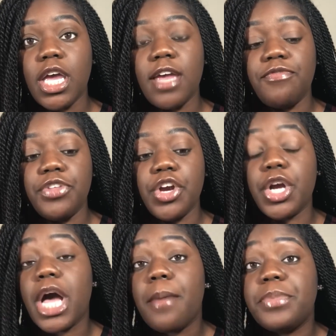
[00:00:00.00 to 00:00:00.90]
If
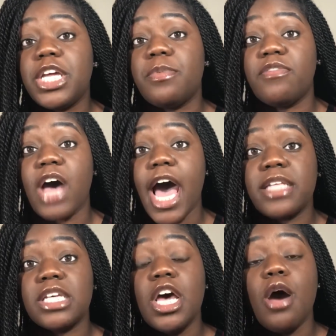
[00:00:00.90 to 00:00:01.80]
your company
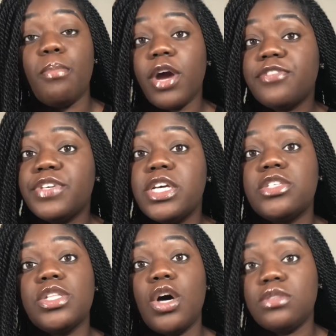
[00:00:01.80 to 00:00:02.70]
provides
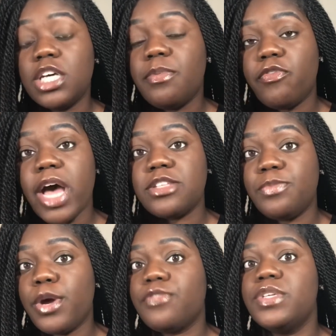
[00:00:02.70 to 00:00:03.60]
breakfast or the hotel provides
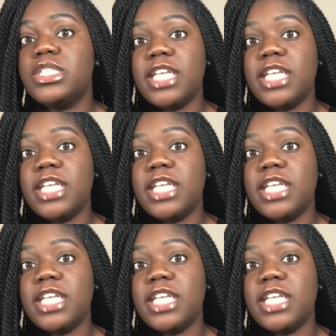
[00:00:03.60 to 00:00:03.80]
breakfast,